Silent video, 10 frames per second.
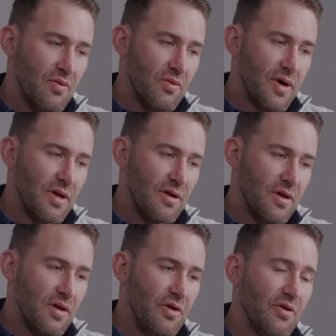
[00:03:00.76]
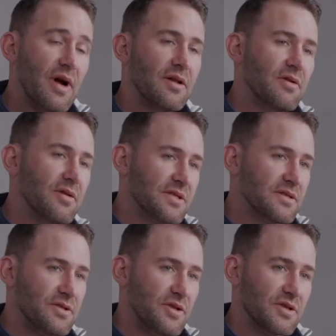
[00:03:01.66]
When you try to do
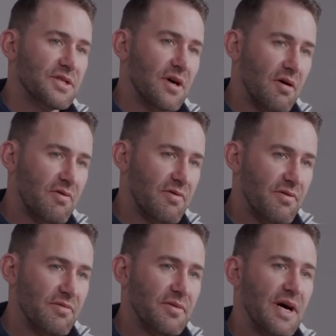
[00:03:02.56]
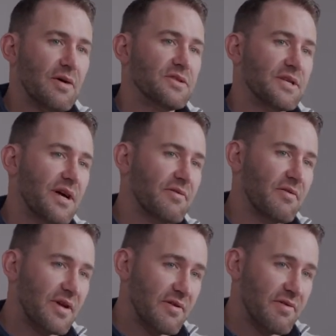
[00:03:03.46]
this yourself outside of a
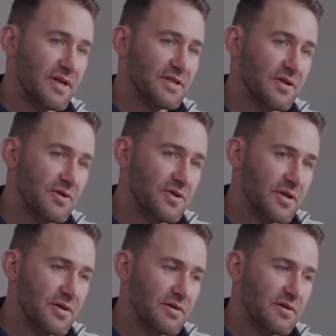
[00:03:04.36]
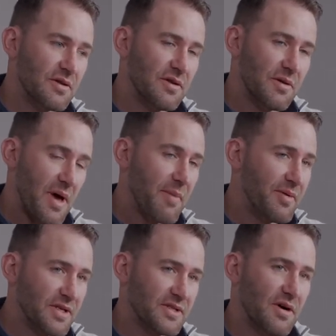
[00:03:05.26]
Venafi solution, the
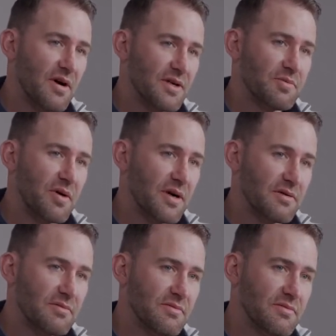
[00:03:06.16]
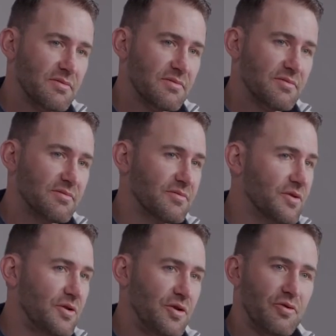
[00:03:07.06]
mapping's the hardest part.
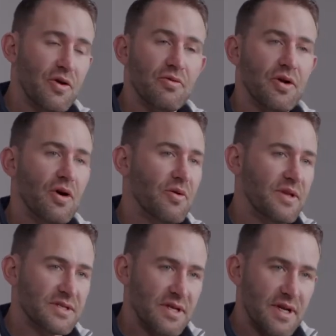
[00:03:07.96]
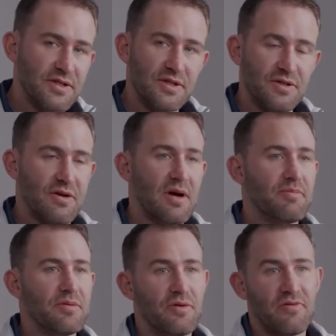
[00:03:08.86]
You don't know when these connections are
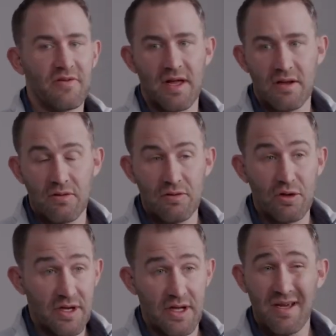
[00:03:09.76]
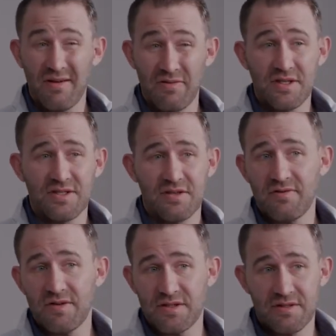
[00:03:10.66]
up. You've got to go look at every
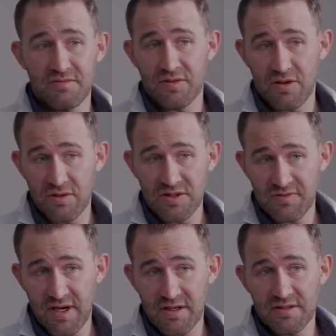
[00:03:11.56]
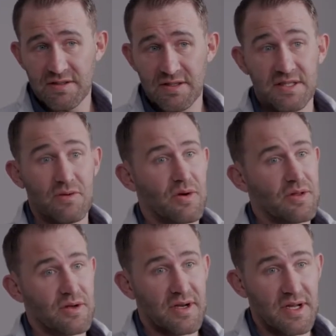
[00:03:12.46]
server's host files to see where
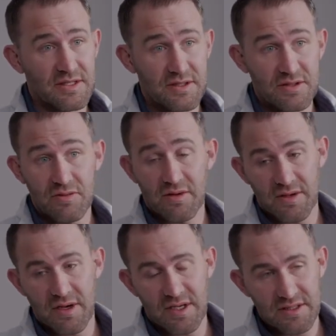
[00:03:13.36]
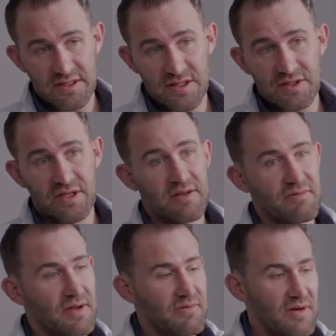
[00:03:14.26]
they're connecting to, or their SSH
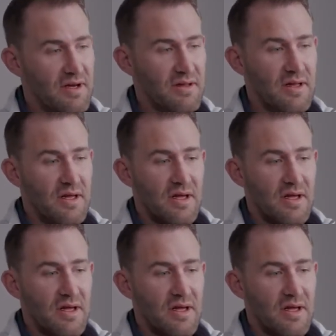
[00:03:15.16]
config file.